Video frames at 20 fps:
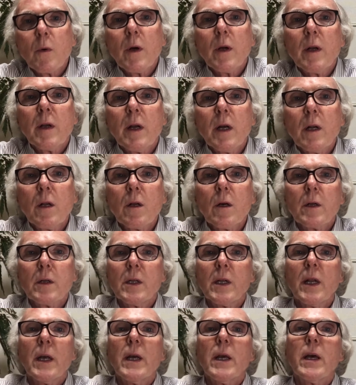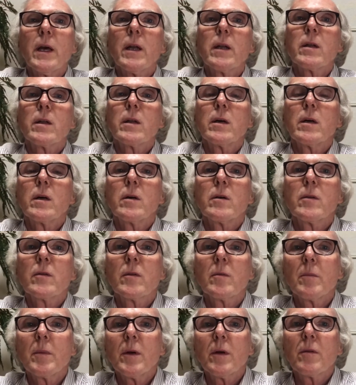to take a look today at
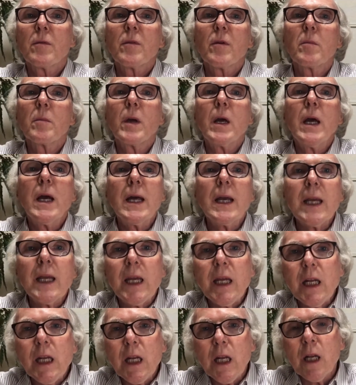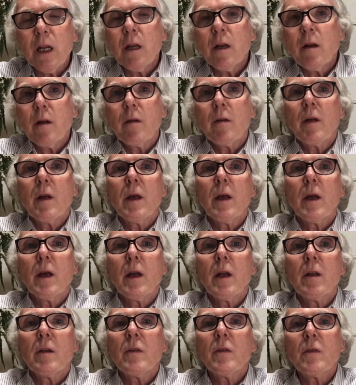some beer from Kirin,
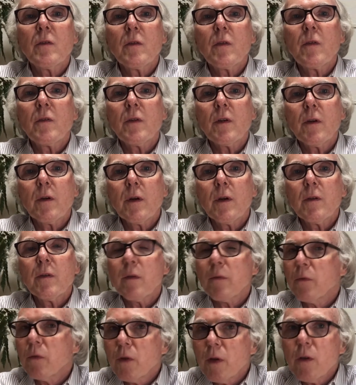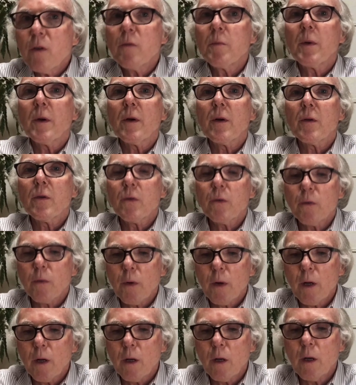and this is a series of 6 beers we're
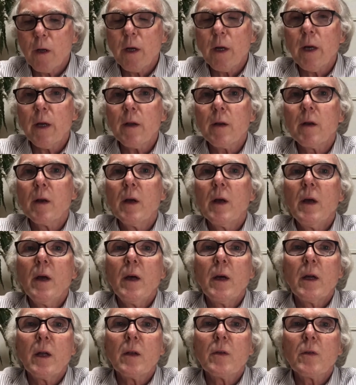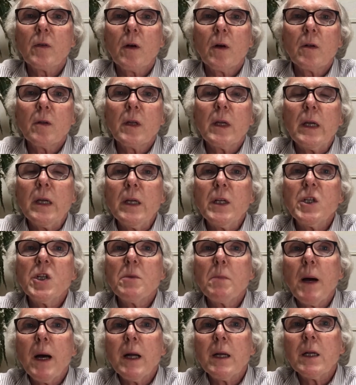going to look at. It's called the
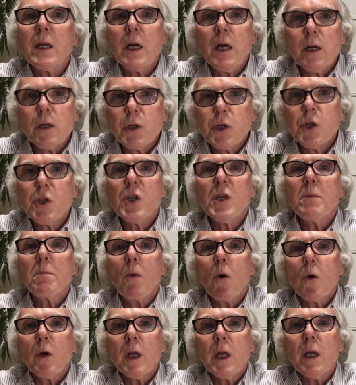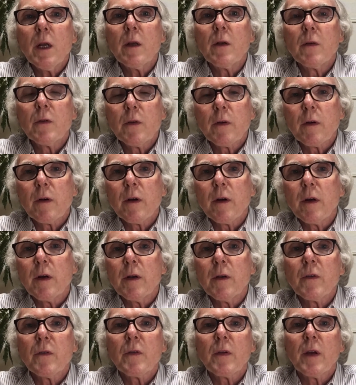Ichiban Shibori
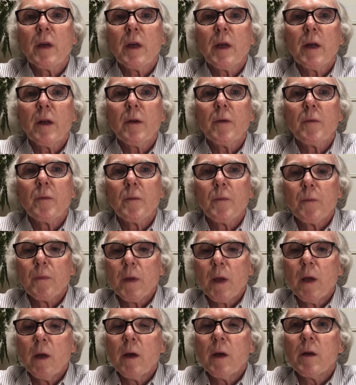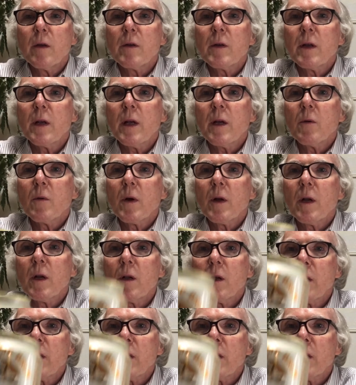series, and today we're going to look